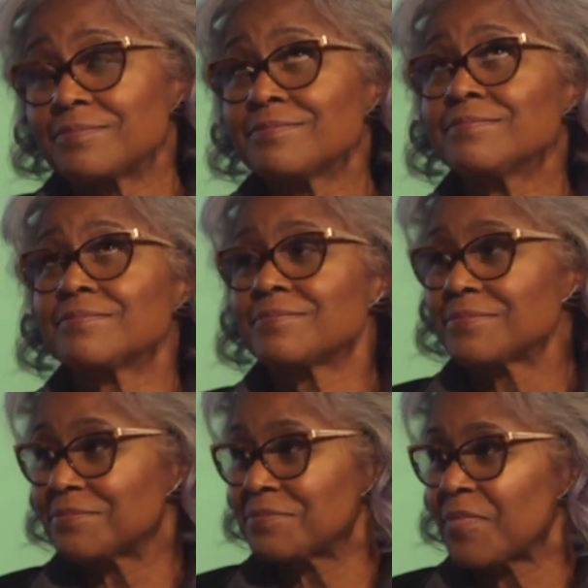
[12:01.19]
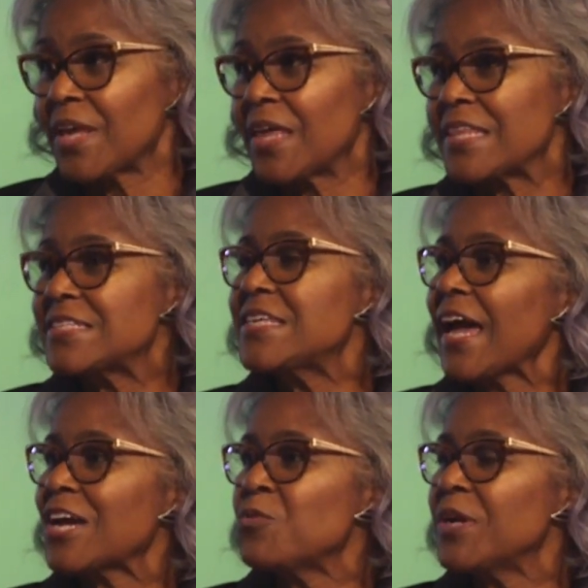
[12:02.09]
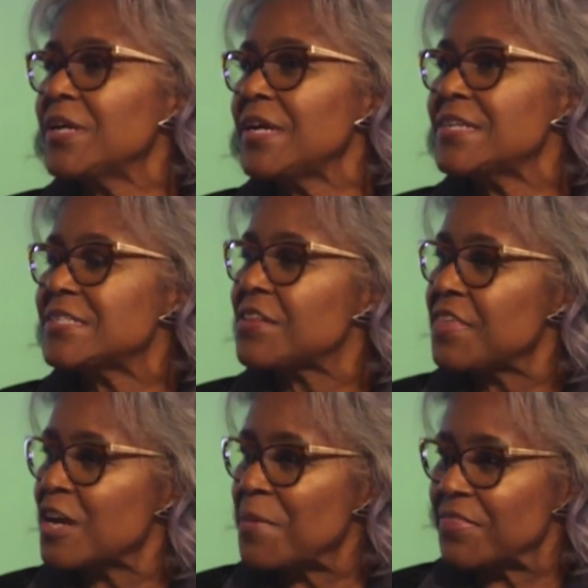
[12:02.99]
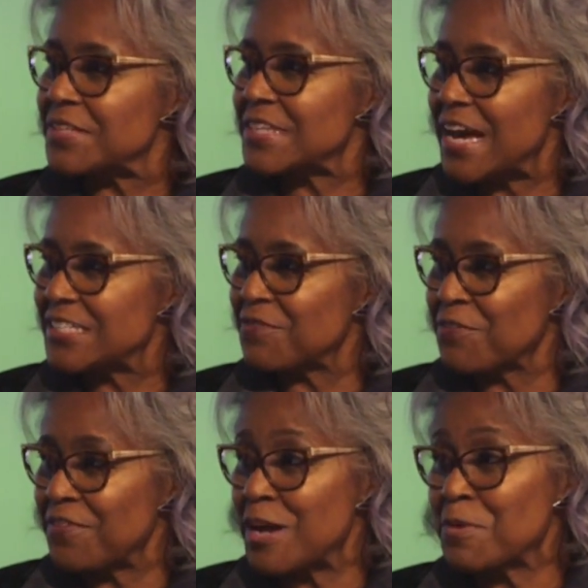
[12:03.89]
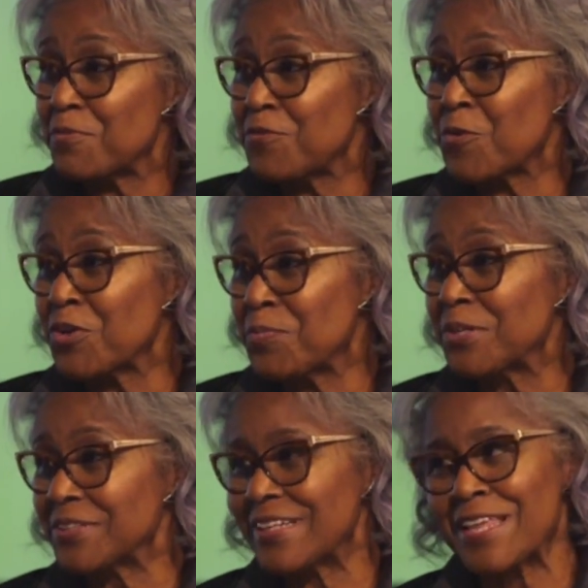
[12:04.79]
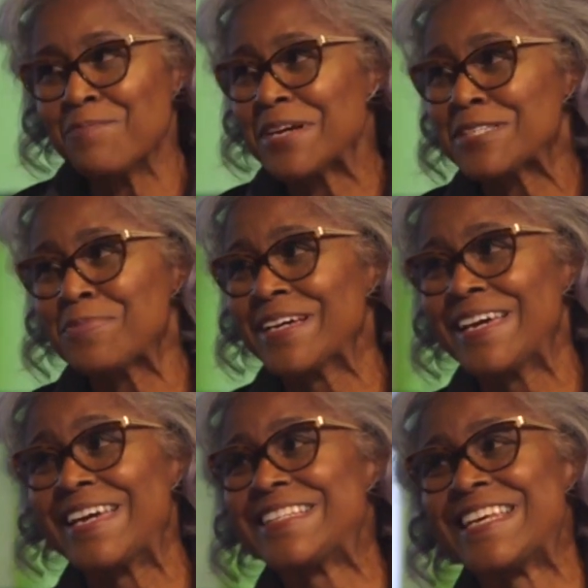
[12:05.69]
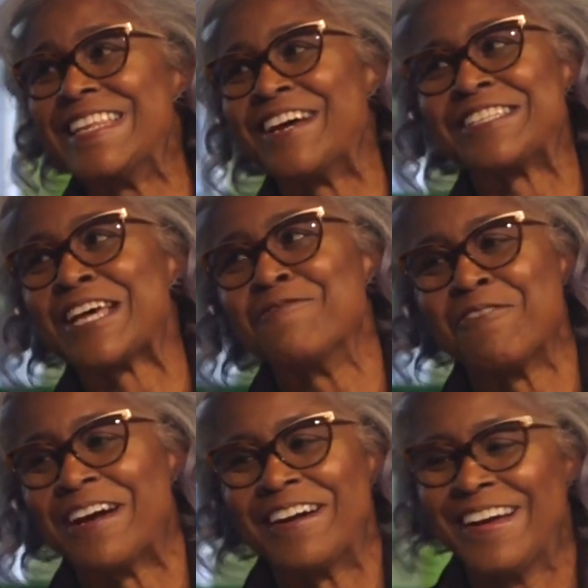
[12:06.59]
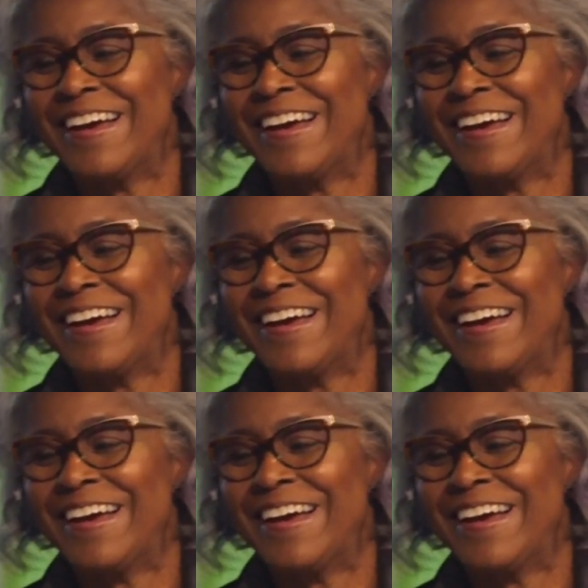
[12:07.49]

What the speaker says: The second one is to think about the size of your family before you build it. There must be a hint in there somewhere.